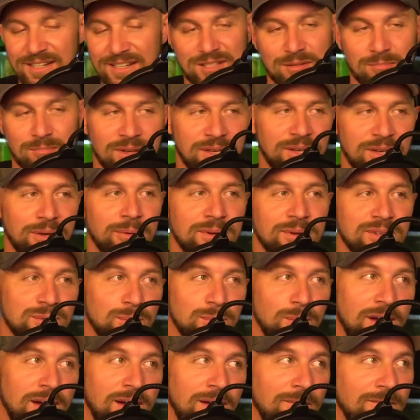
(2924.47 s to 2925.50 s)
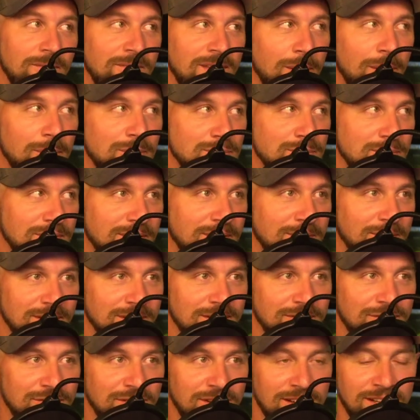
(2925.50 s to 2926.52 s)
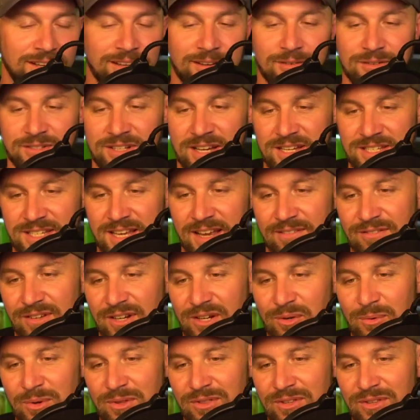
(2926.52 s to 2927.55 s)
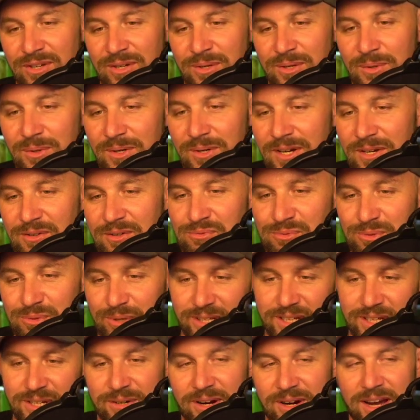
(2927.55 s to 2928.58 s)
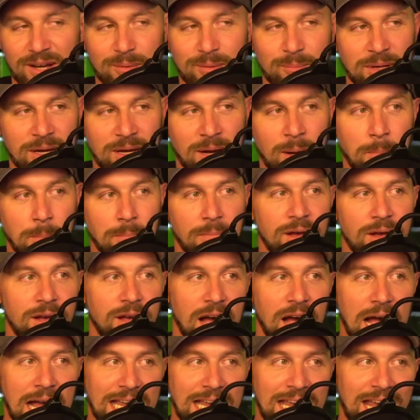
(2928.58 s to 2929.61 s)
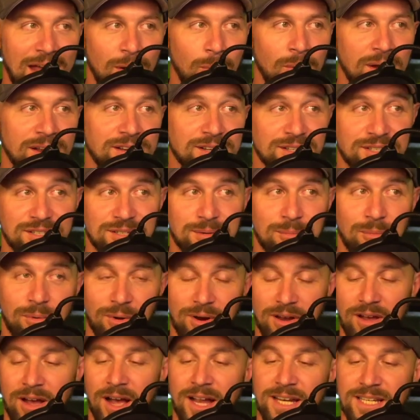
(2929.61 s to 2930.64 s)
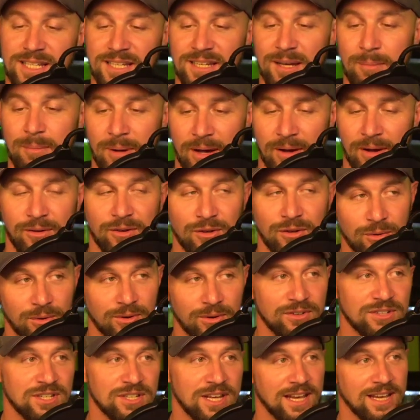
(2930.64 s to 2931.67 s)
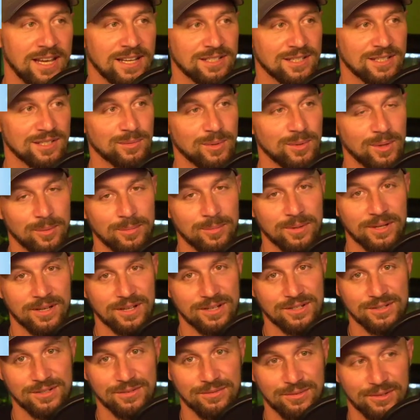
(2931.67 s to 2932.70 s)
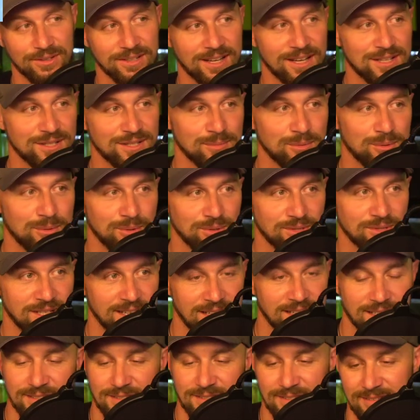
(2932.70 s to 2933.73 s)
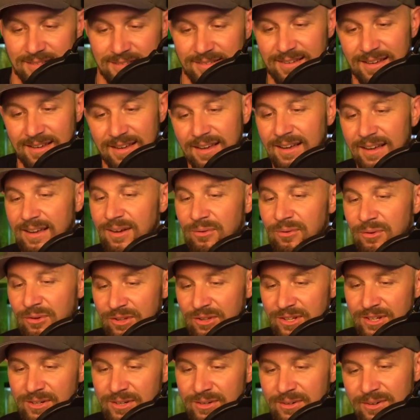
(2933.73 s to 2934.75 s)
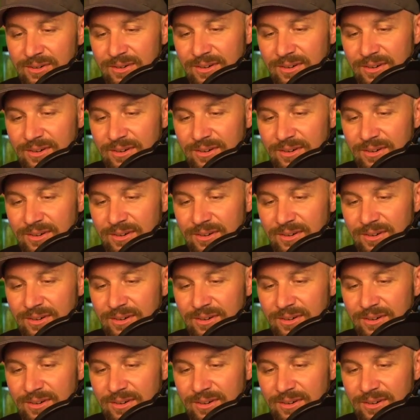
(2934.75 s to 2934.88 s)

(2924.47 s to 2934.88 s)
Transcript: to meet you as well. That was really fun. It was nice to have dinner with you. Really cracked me up. I can't wait to some more content about your tanks as well, because you've really got some cool tanks. You really do.